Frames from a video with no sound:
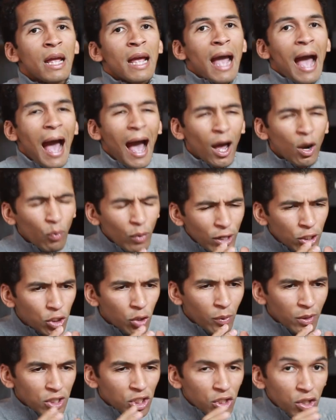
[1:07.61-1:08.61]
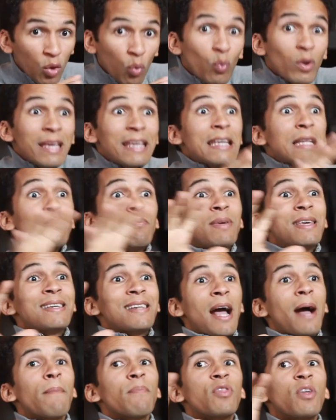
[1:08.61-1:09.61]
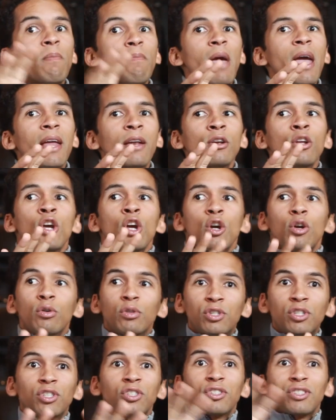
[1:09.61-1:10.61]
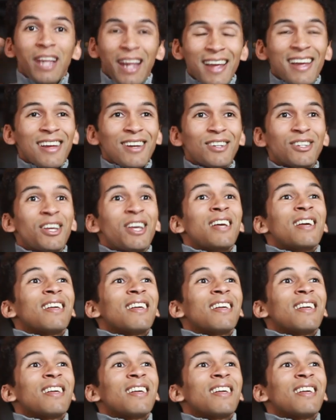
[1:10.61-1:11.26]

How do we do it so that we can become the men who stand